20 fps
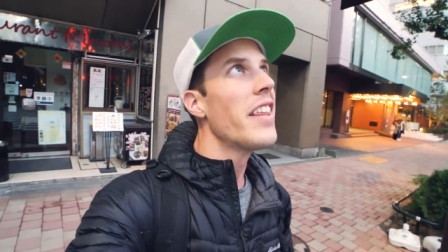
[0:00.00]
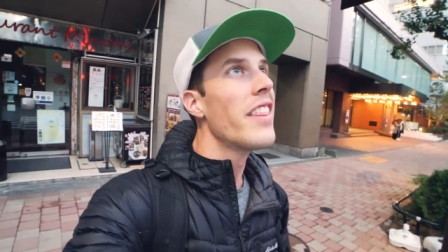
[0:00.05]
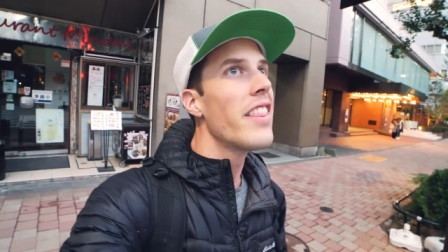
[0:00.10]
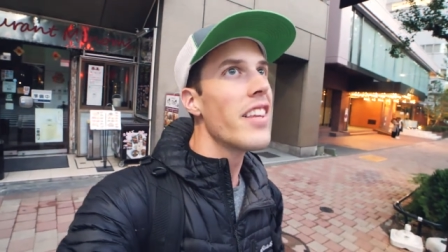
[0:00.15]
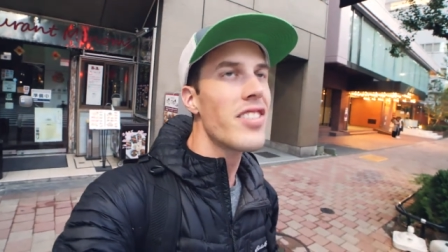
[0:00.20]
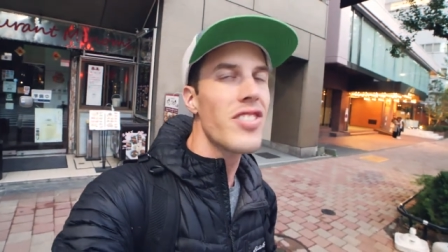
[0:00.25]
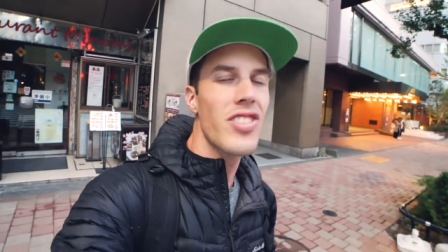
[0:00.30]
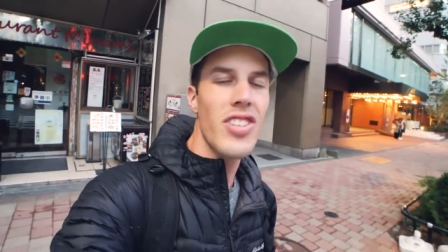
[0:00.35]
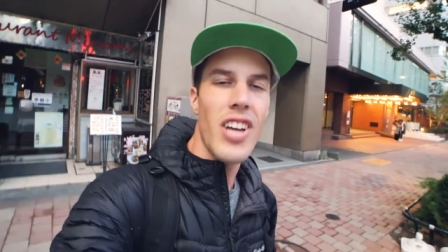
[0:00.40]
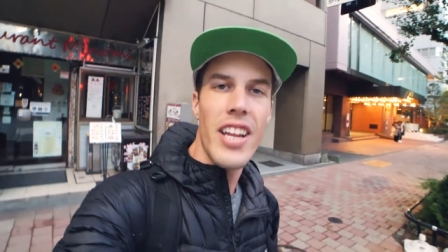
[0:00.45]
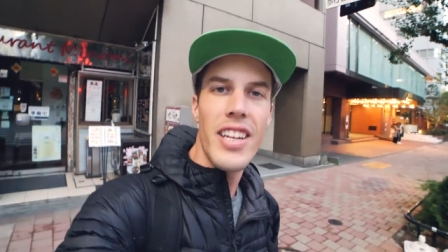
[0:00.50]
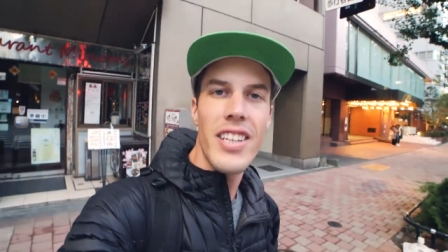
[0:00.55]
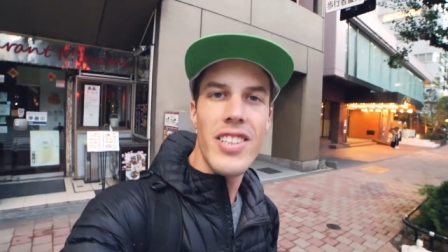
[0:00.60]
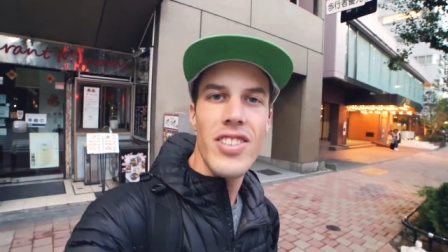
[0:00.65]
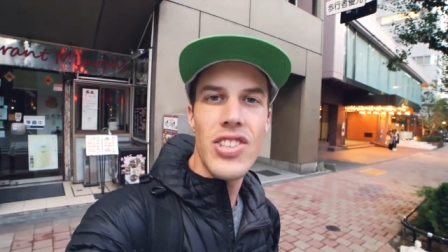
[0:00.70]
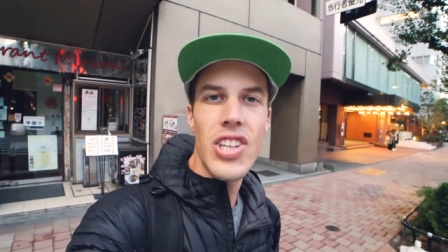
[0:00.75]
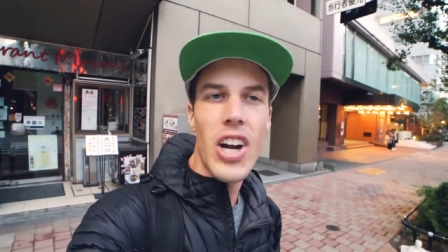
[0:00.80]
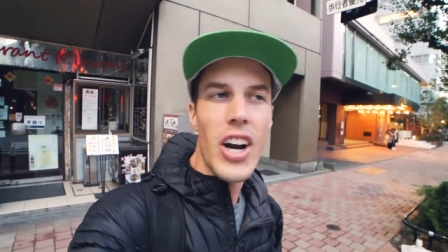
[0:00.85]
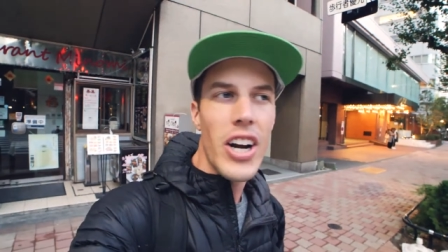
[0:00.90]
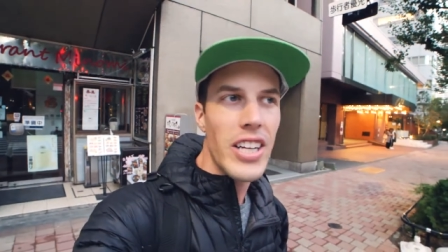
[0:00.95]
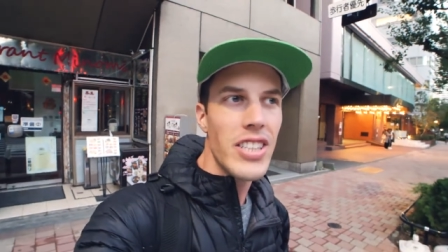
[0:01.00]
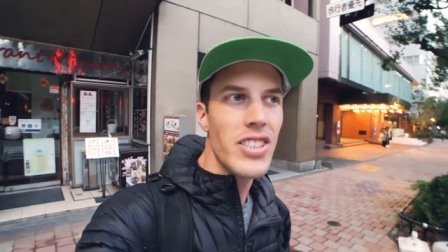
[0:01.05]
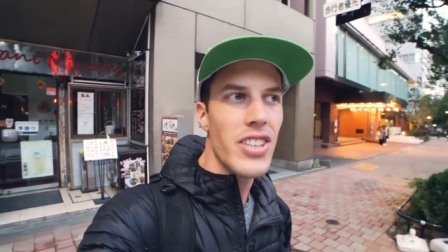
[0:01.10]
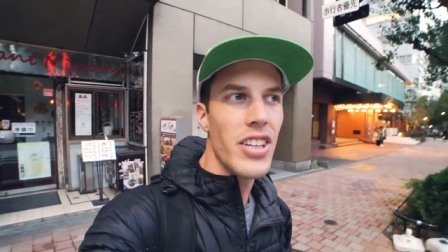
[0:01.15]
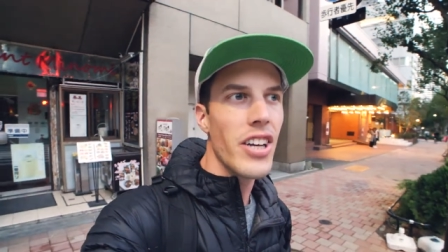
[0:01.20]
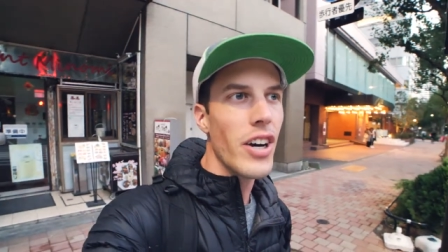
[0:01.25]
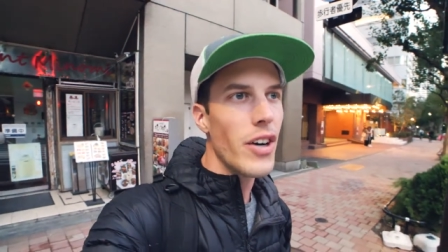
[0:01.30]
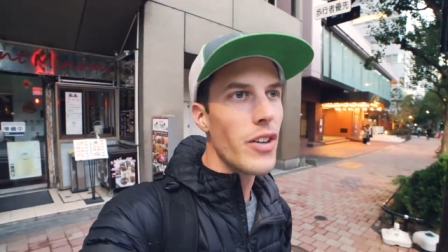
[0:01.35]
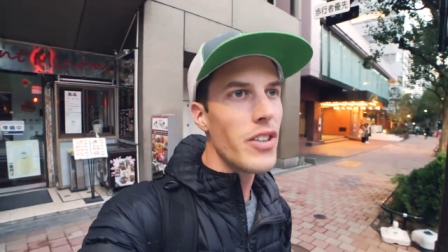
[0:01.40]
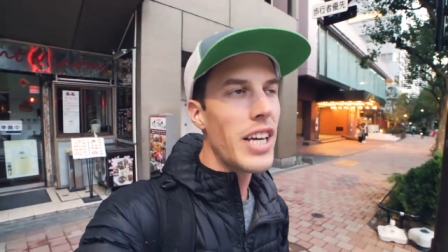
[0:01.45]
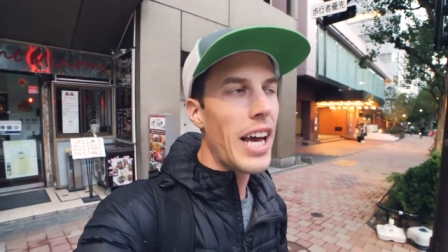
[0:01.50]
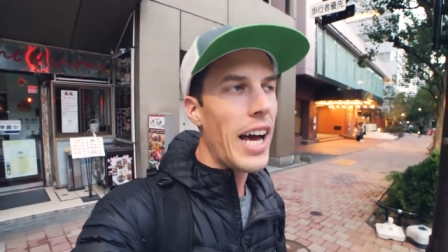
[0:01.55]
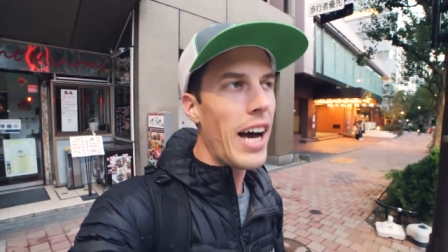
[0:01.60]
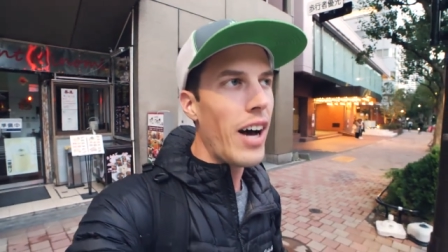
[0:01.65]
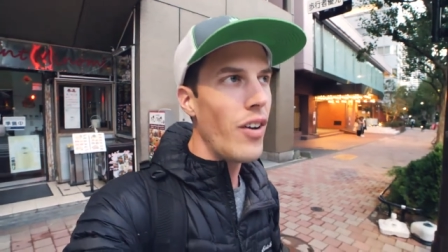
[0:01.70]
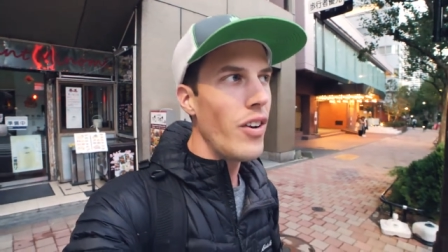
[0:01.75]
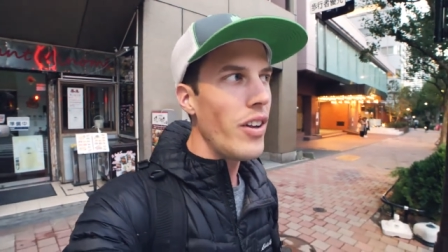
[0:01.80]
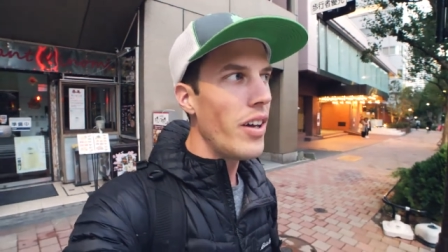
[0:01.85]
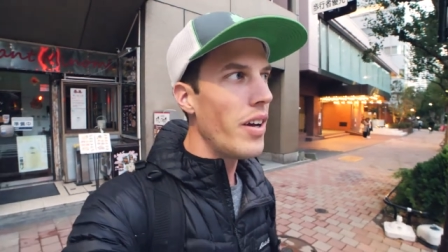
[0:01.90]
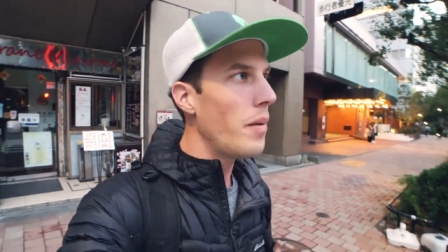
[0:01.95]
the sun is starting to go
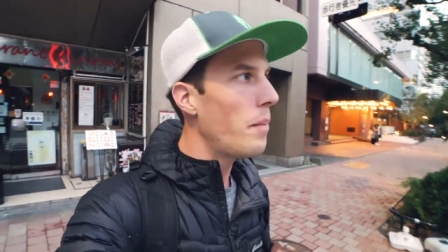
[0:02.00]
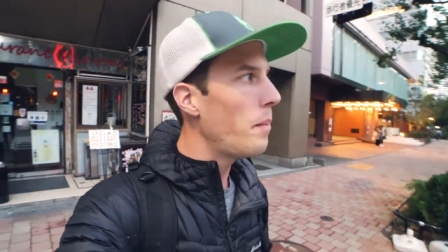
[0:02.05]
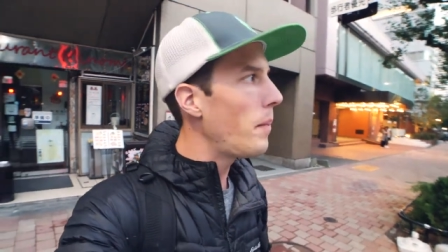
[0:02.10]
down,